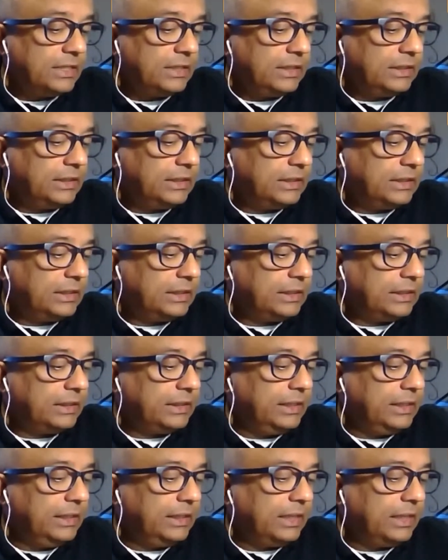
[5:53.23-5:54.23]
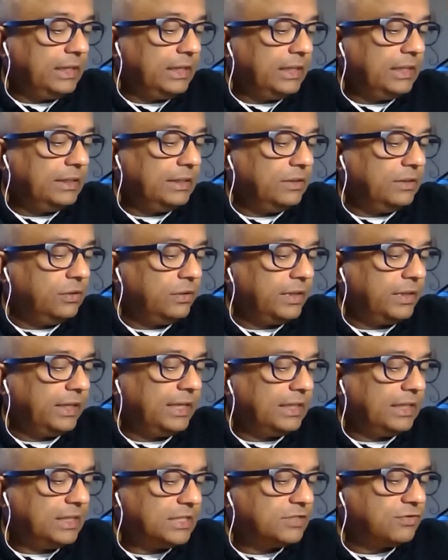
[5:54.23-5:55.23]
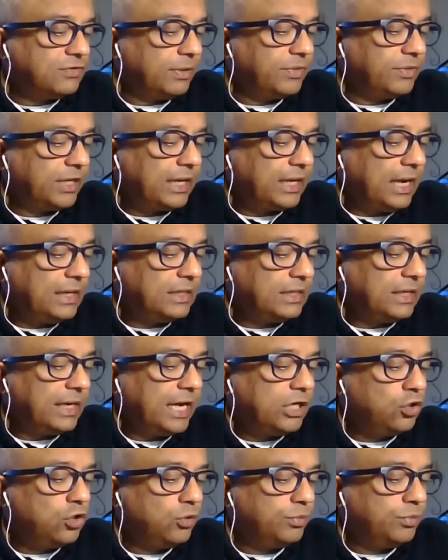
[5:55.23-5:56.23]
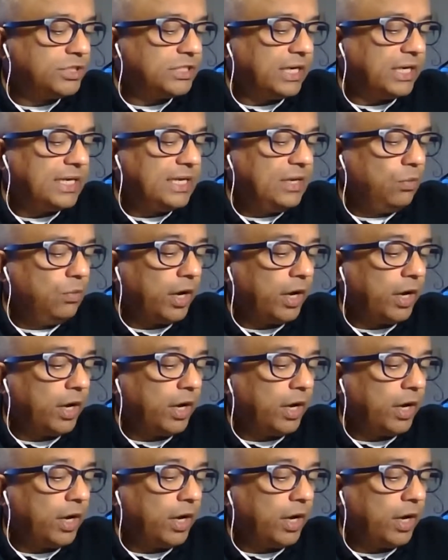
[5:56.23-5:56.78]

and, you know, again, this is from the Kantar iCube study.